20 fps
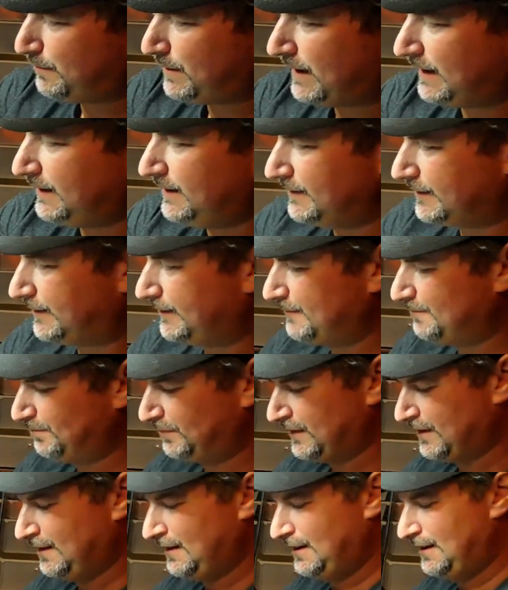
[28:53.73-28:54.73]
to paint,
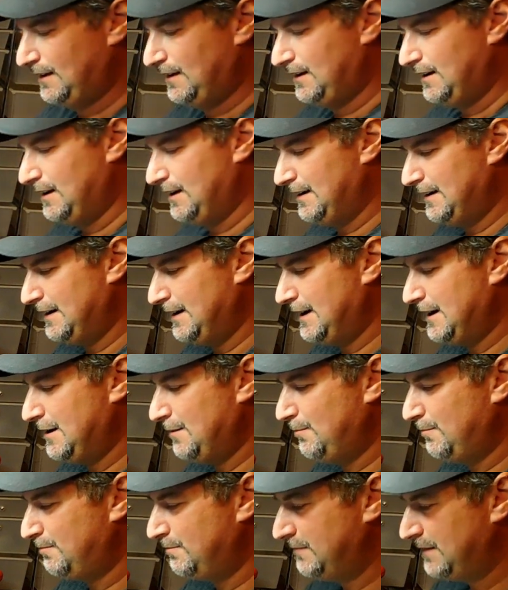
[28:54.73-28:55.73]

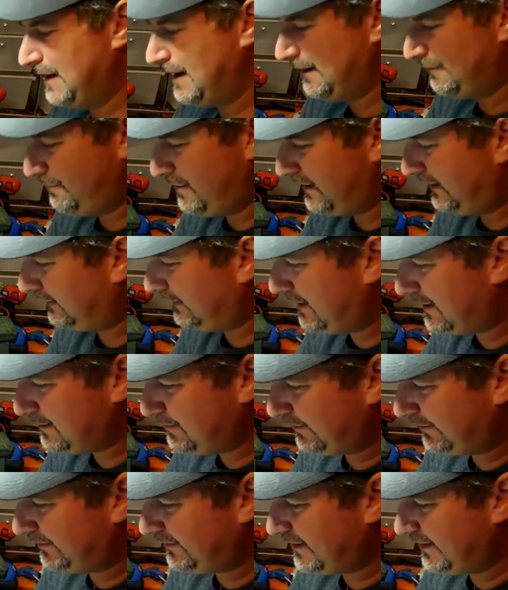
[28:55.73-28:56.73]
I've made a lot
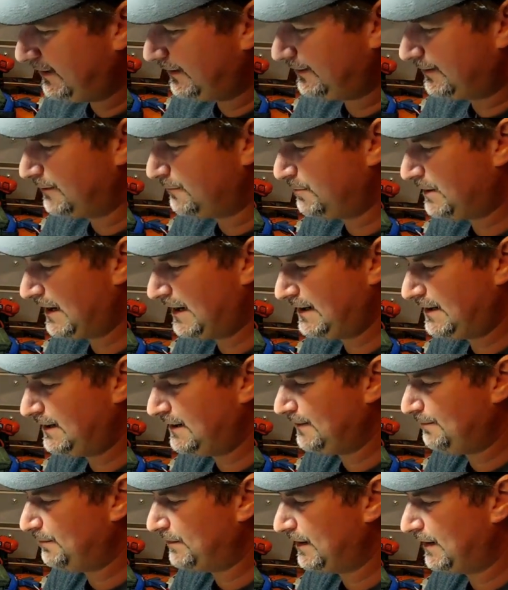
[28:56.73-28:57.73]
of mistakes in
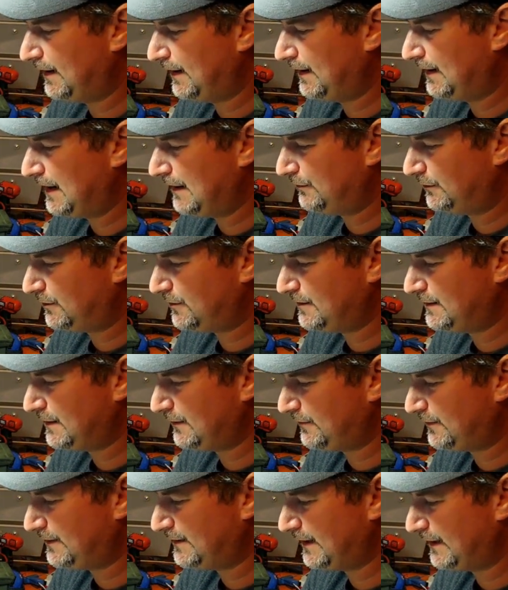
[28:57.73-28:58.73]
painting, and I've learned
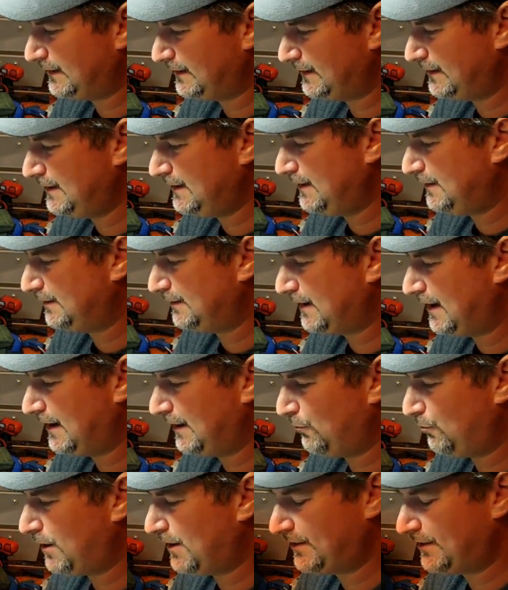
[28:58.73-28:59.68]
different techniques. I've